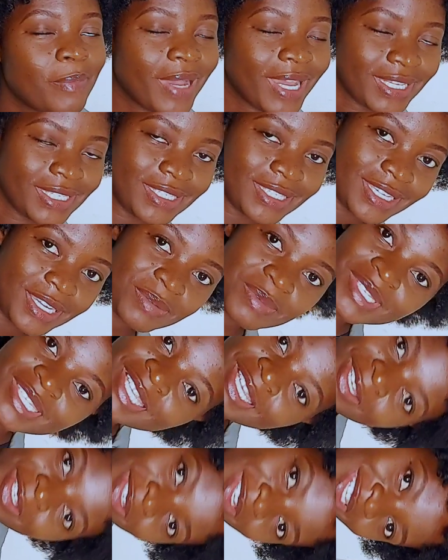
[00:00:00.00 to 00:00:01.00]
but let me
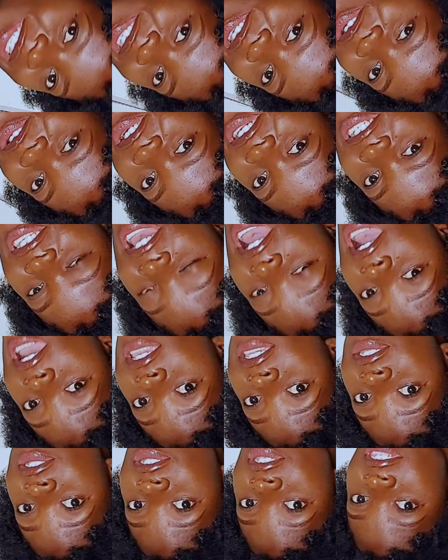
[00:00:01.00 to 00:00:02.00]
tell you the secret. I